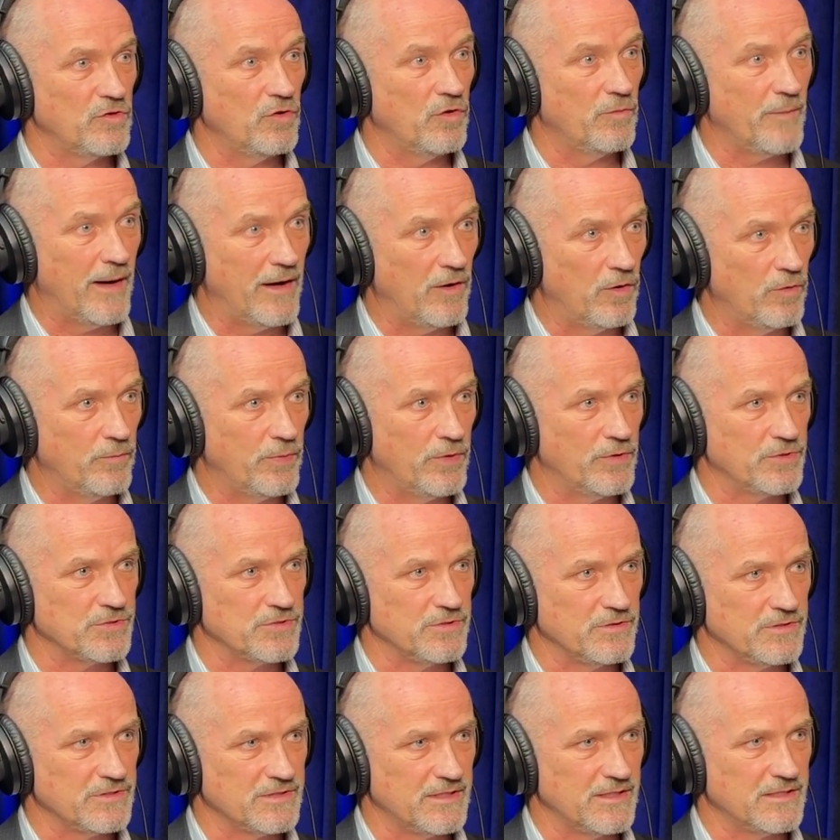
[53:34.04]
2 of my own
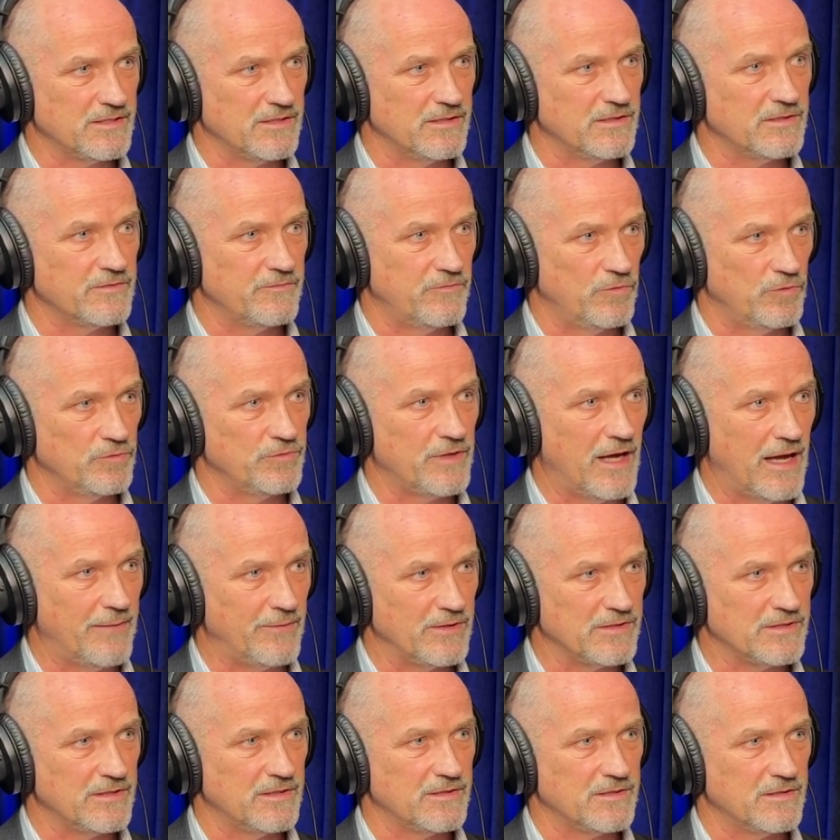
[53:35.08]
personal assistants,
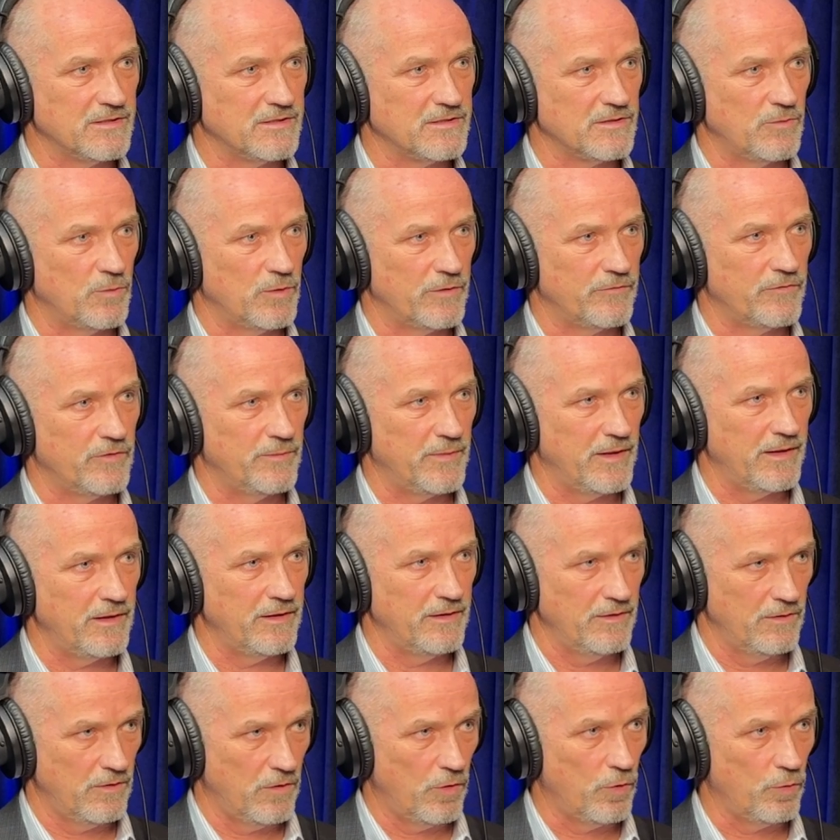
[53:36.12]
full-time assistants that work for
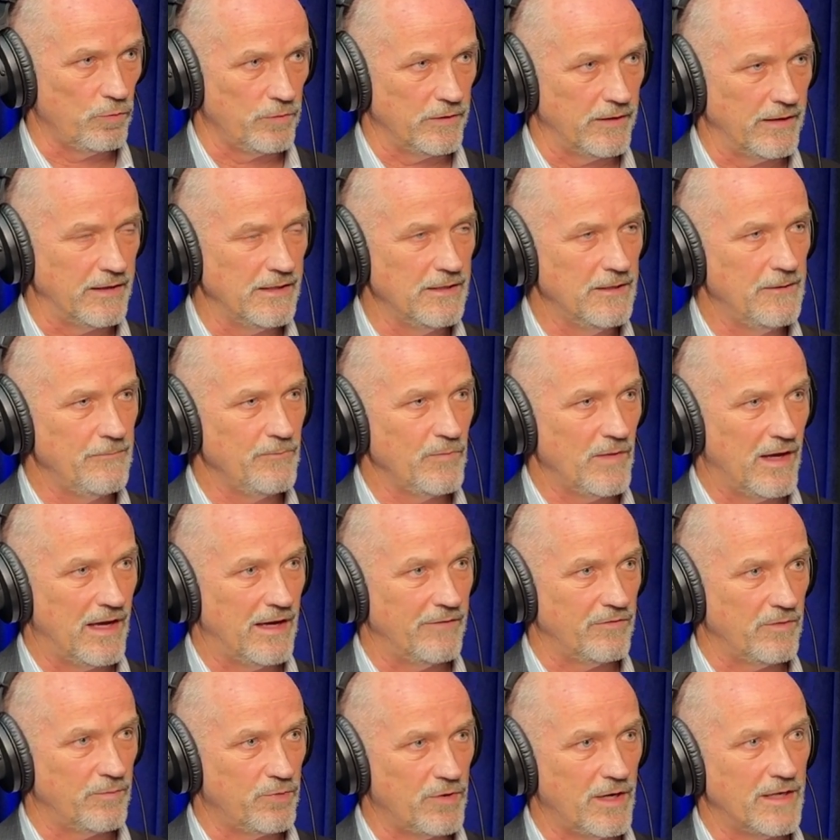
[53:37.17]
me only.
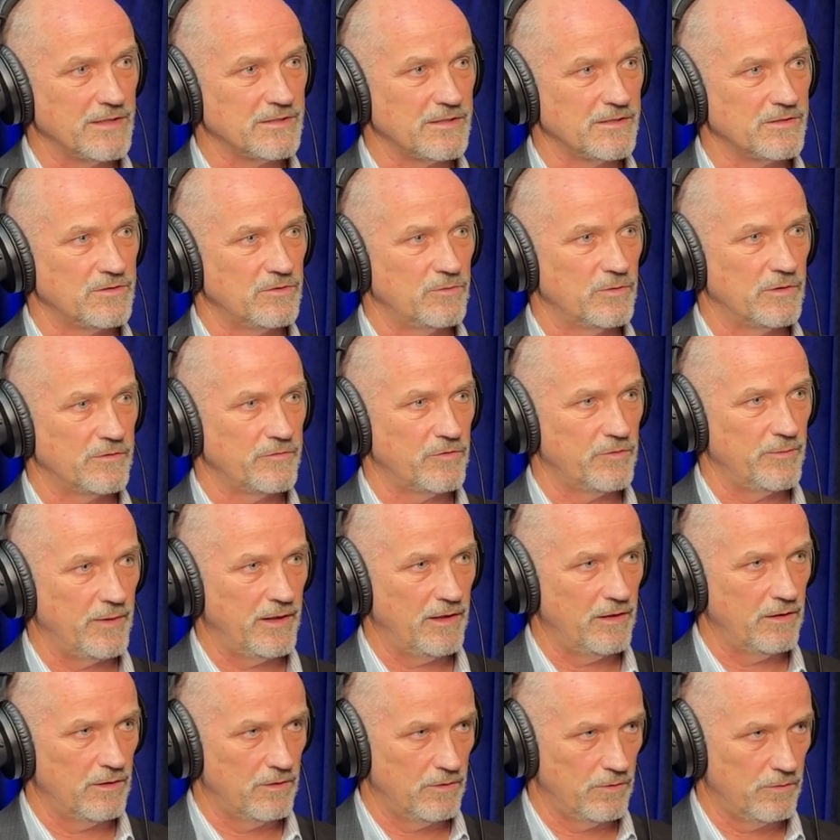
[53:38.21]
I have a processor who works for
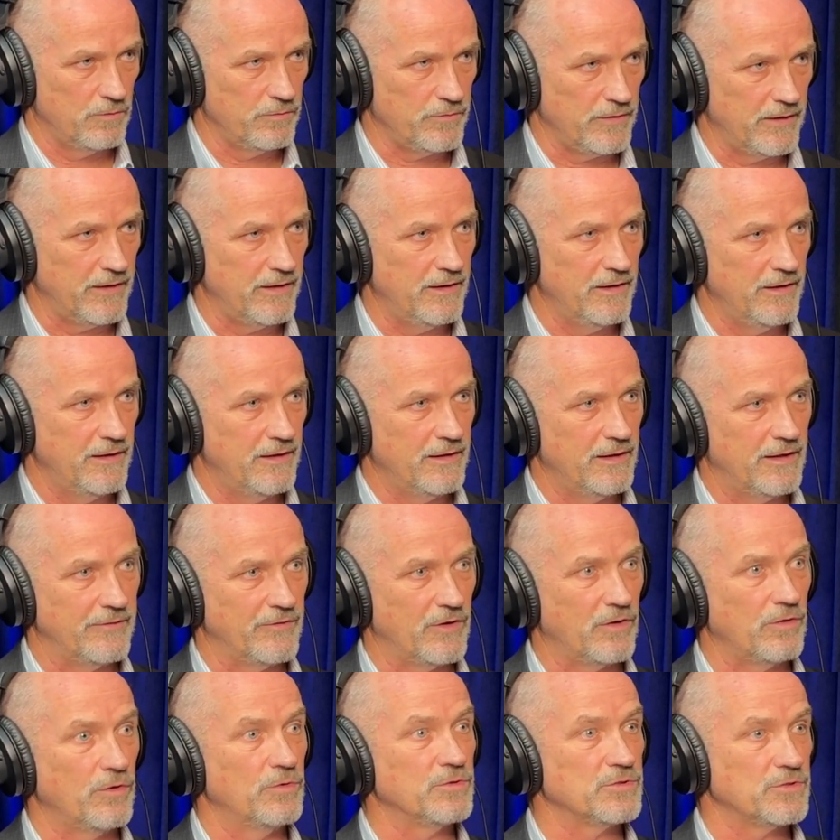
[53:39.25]
me only. I
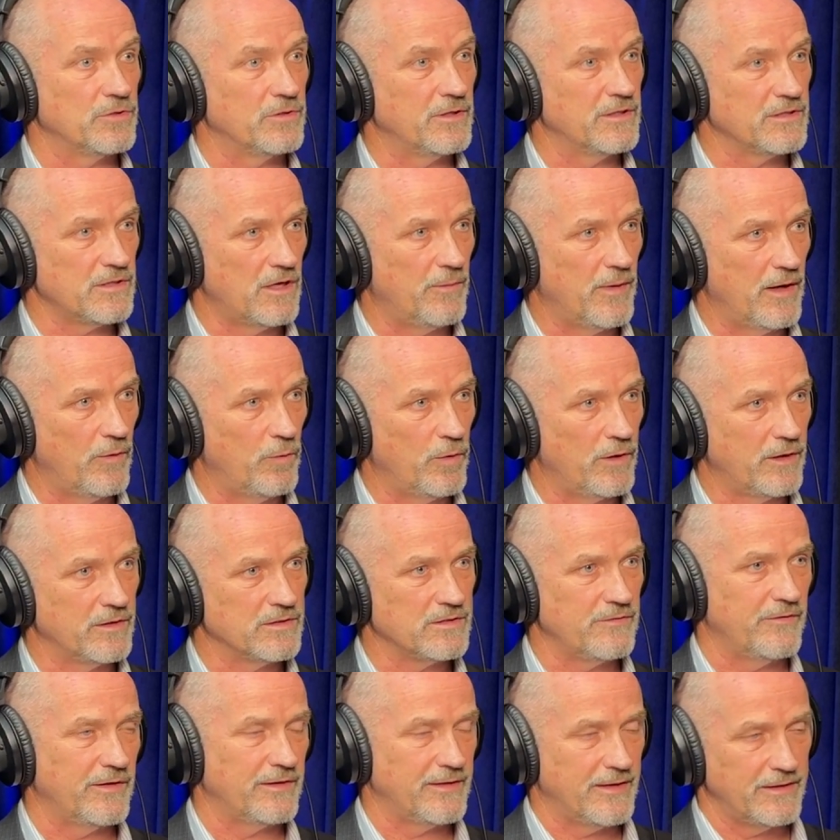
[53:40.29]
have a closer who does all my
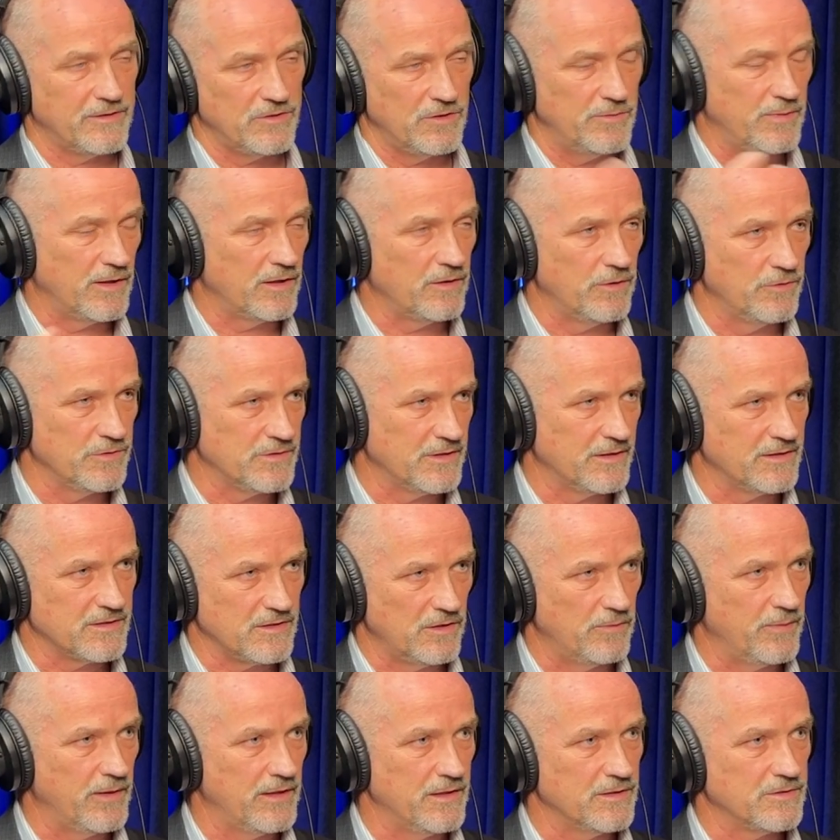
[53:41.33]
work and stuff like that too, but closing
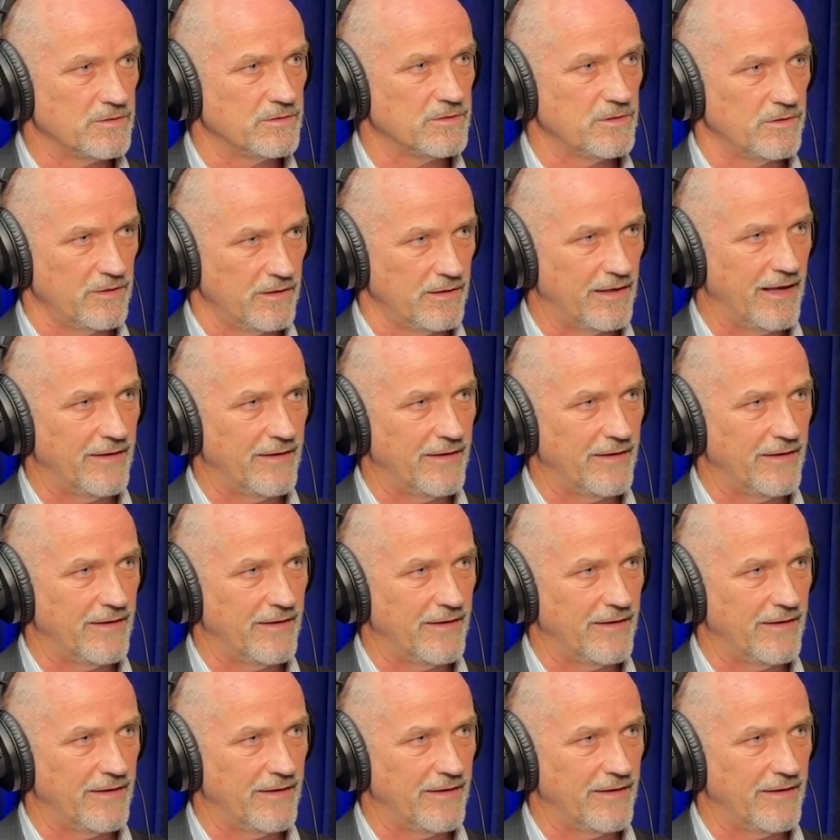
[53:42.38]
is a little bit easier. So